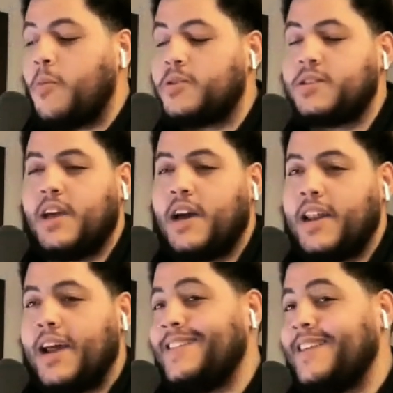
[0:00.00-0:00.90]
almost
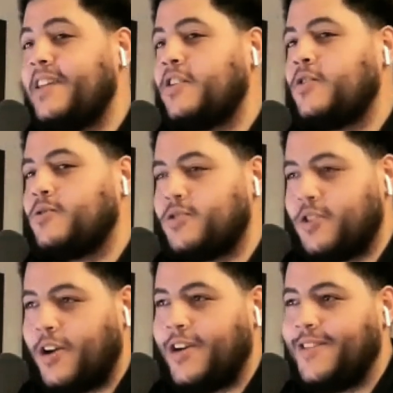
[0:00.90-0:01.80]
an identical
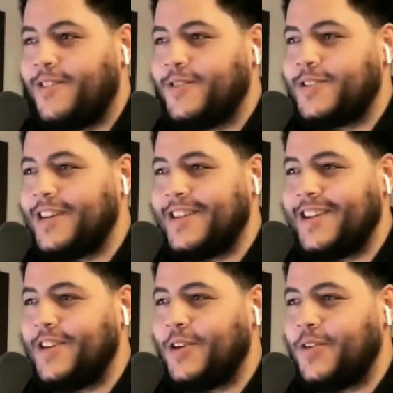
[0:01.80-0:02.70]
start, which I
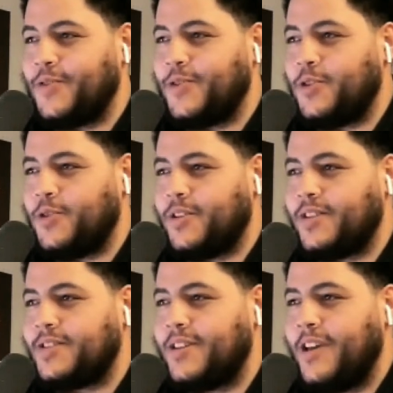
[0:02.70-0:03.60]
didn't know if you knew
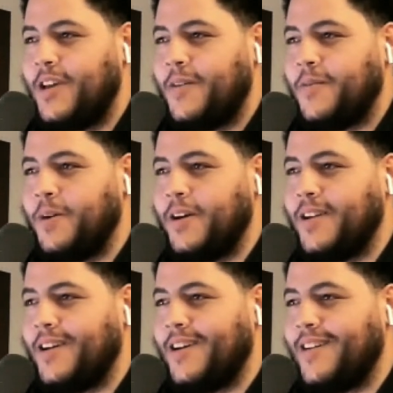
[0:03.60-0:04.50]
this, but
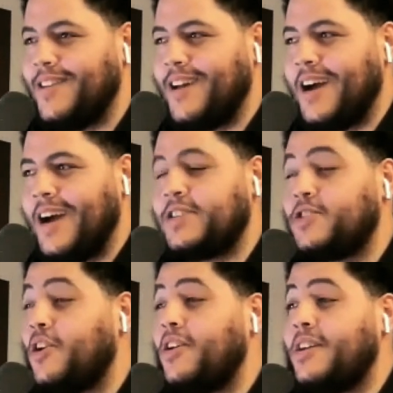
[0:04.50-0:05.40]
yeah, I
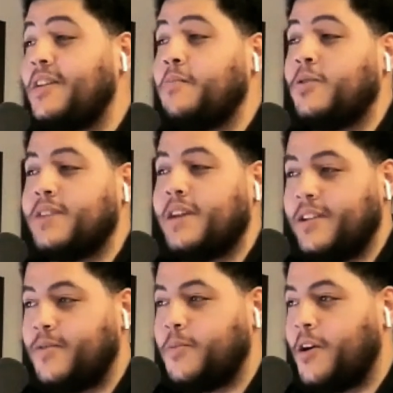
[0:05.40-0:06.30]
started in
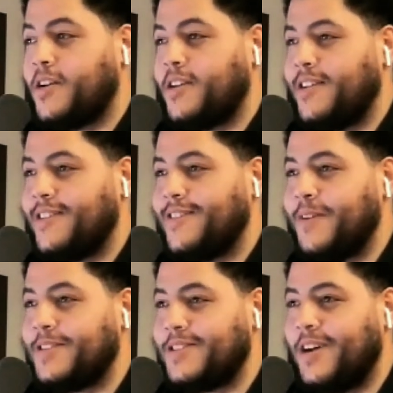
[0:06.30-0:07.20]
multi-level marketing
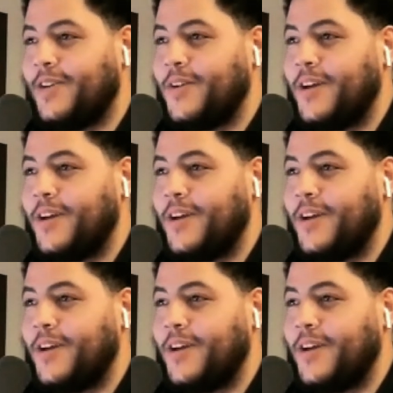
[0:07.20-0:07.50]
myself,